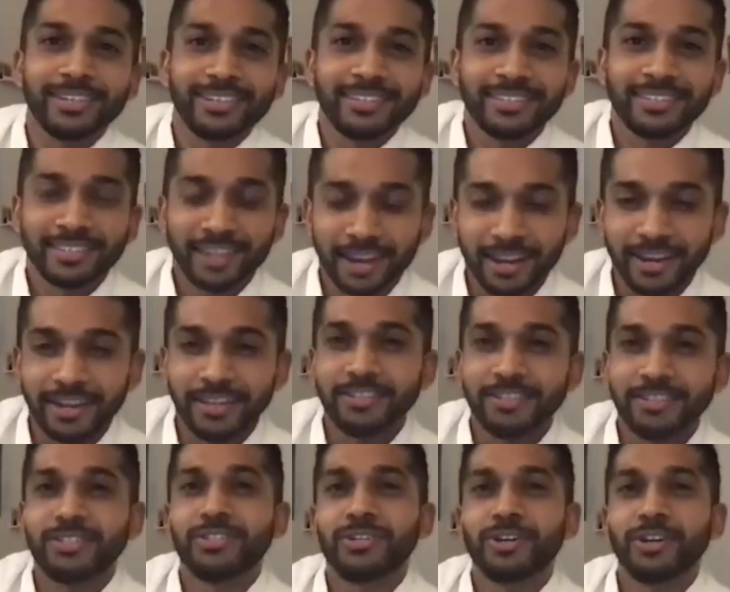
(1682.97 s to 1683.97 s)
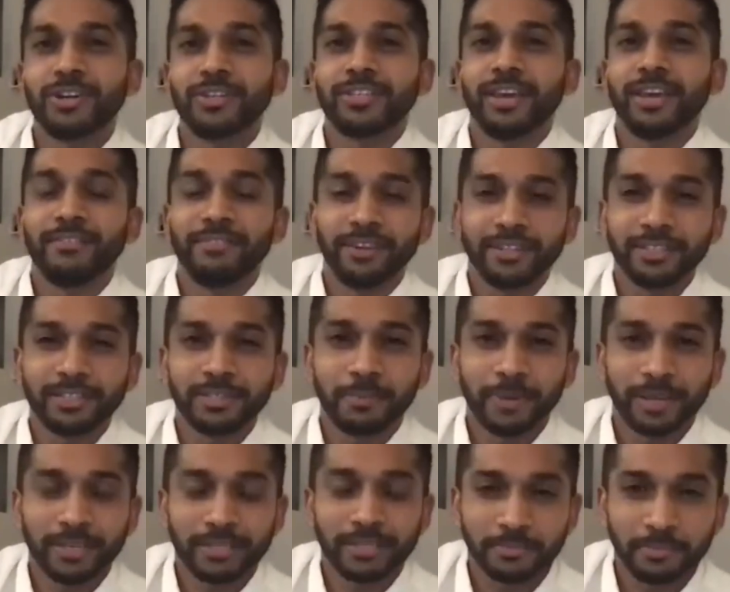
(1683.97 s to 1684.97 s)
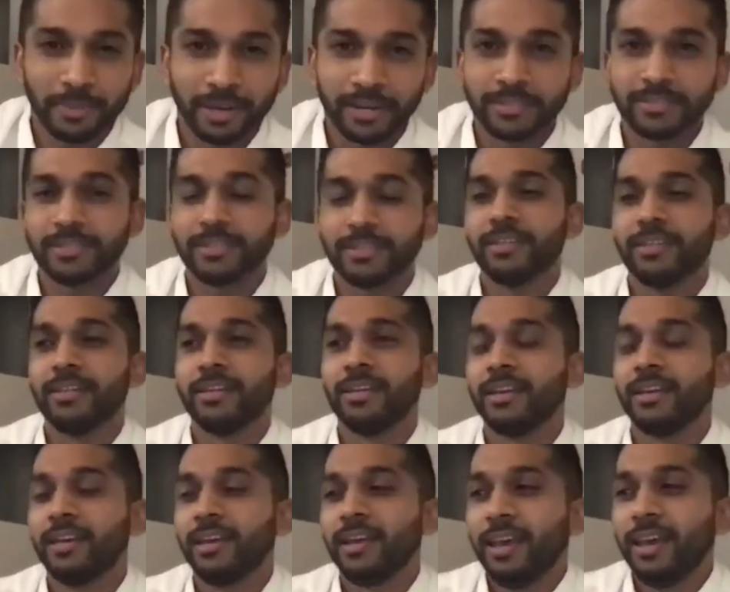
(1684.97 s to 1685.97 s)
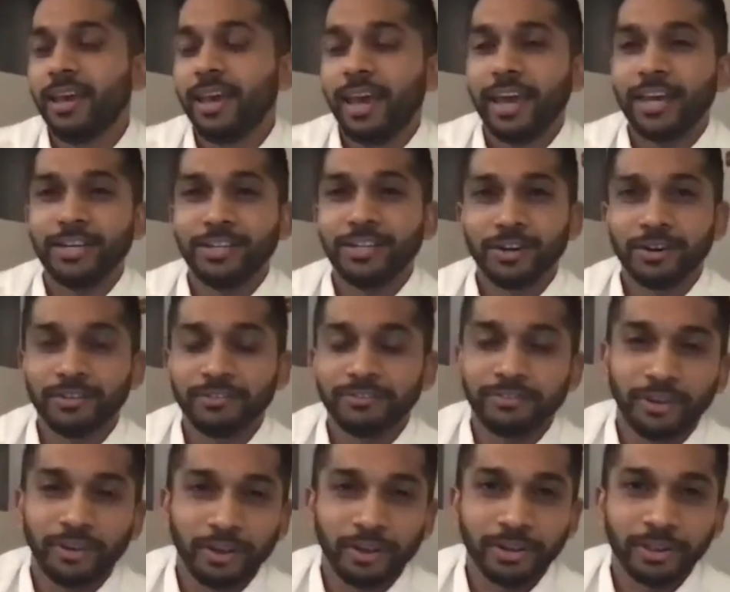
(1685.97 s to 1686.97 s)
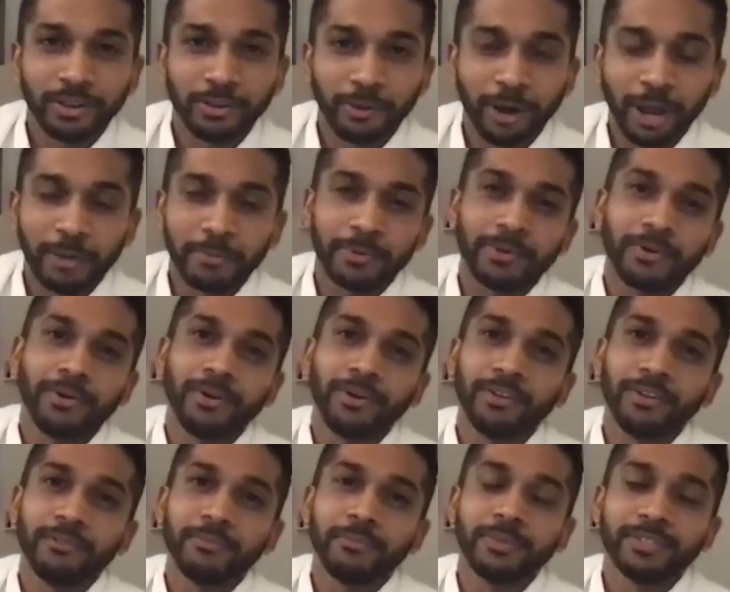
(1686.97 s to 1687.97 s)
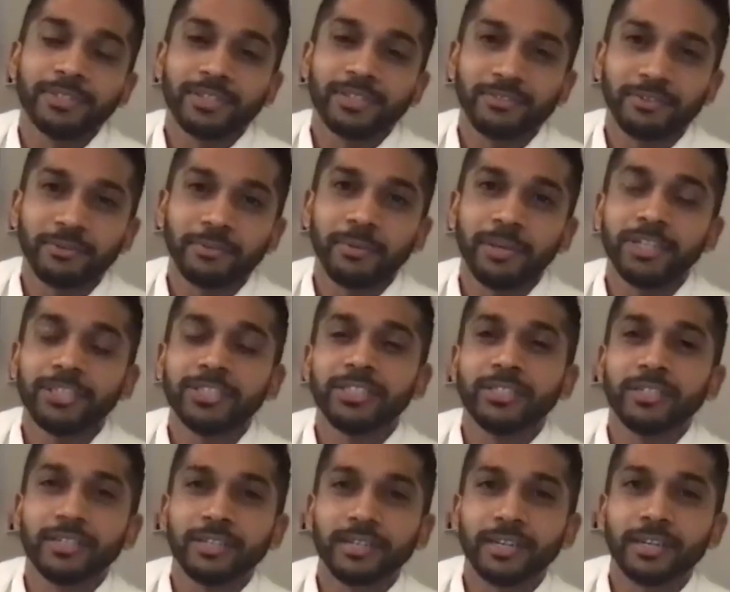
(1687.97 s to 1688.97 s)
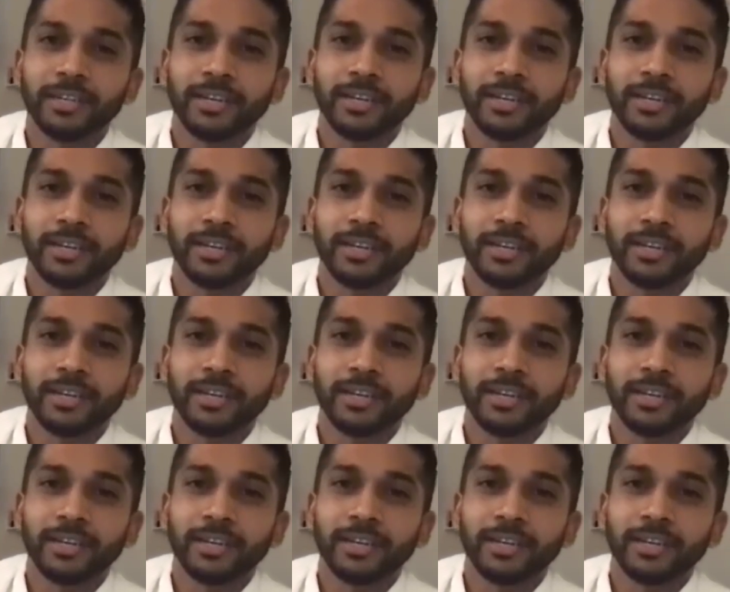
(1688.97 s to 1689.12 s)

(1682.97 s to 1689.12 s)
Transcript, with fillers: science, trust evidence based medicine, and don't fall into the rabbit hole of misinformation.